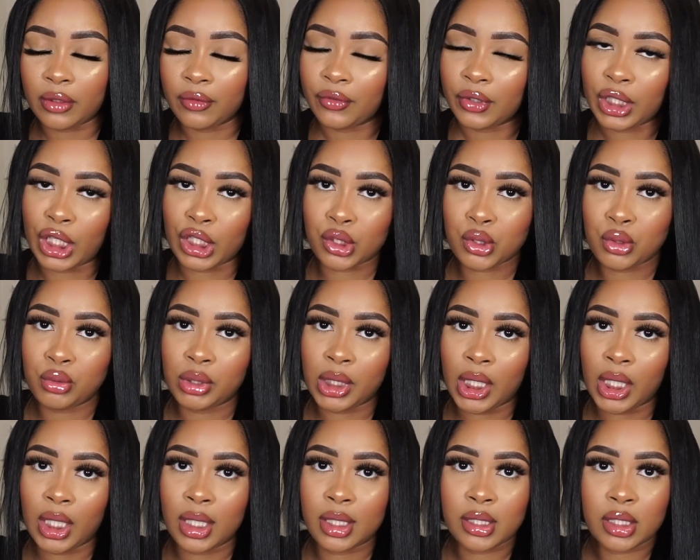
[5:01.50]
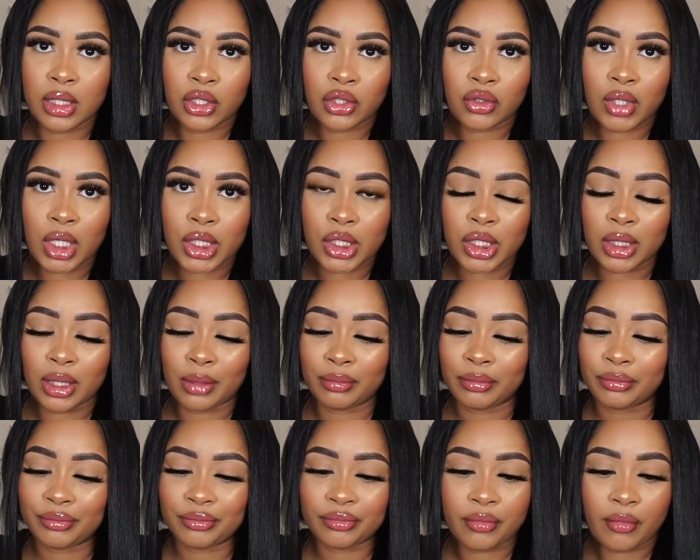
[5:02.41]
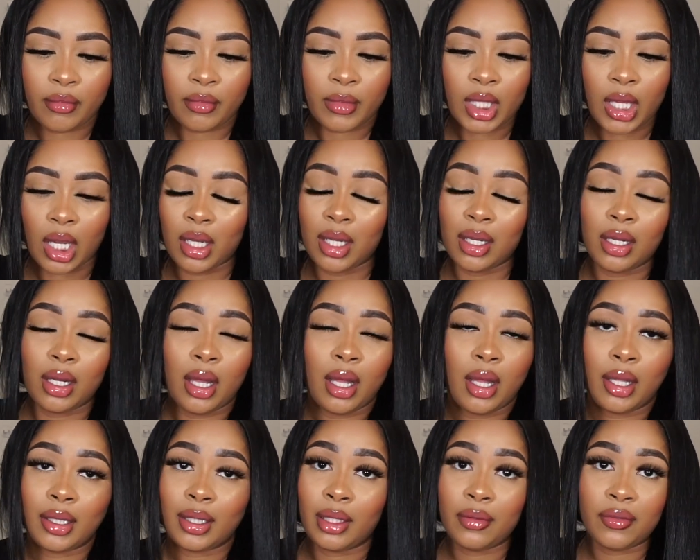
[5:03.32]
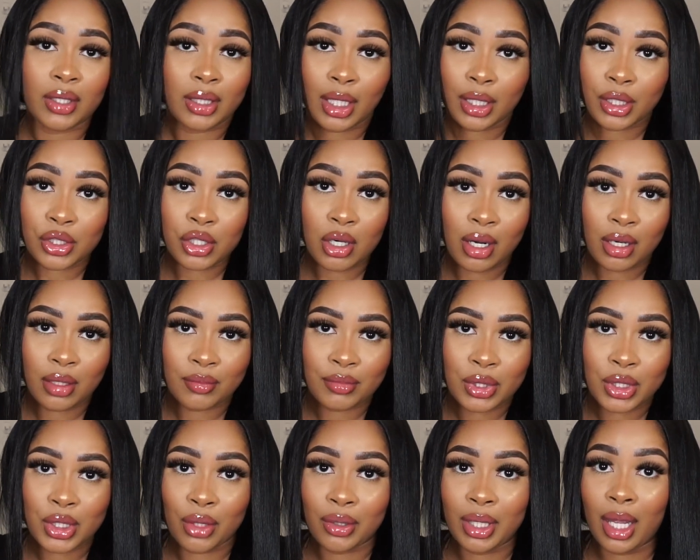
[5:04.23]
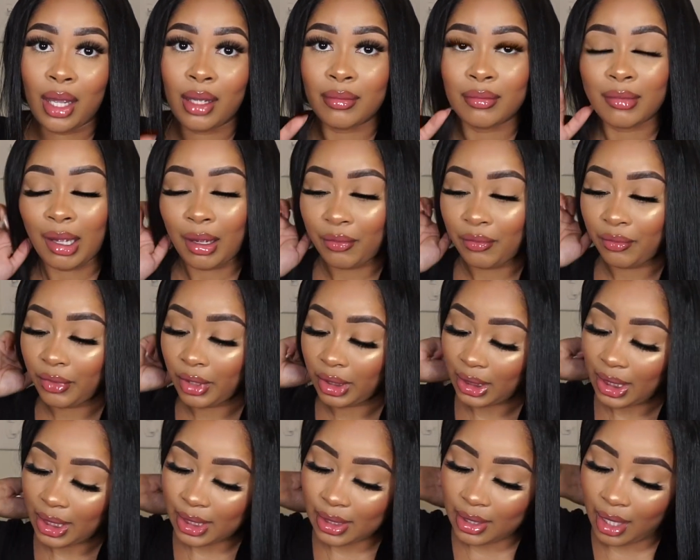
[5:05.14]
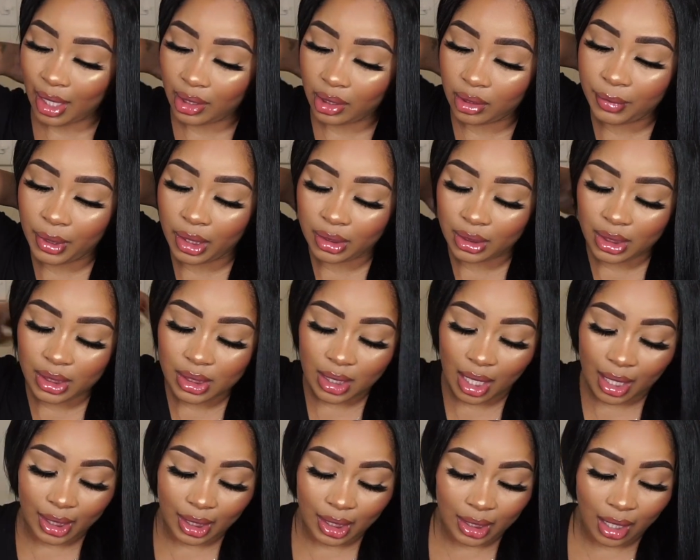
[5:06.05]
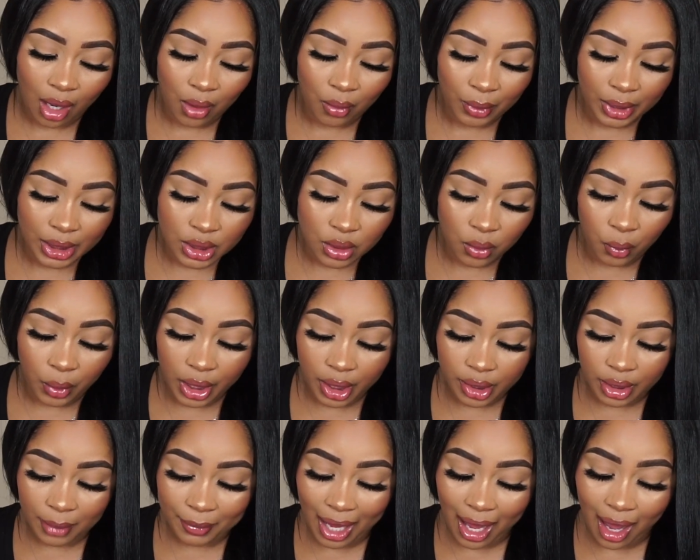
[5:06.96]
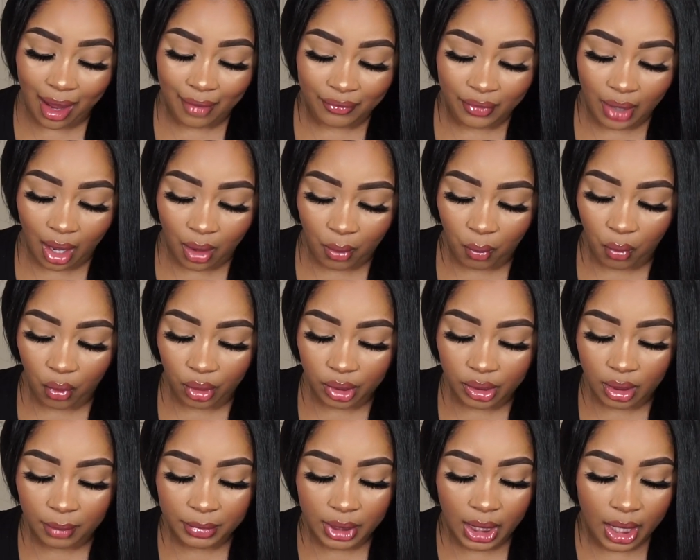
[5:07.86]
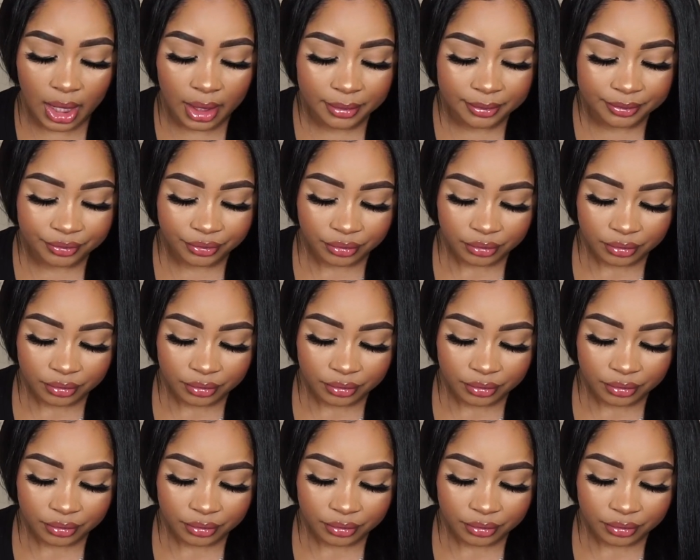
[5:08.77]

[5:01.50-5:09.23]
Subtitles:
for like 2 days, stretch them, and they fit like a charm. So yeah, I'm really excited about these. I cannot wait to wear them. I have not worn them yet.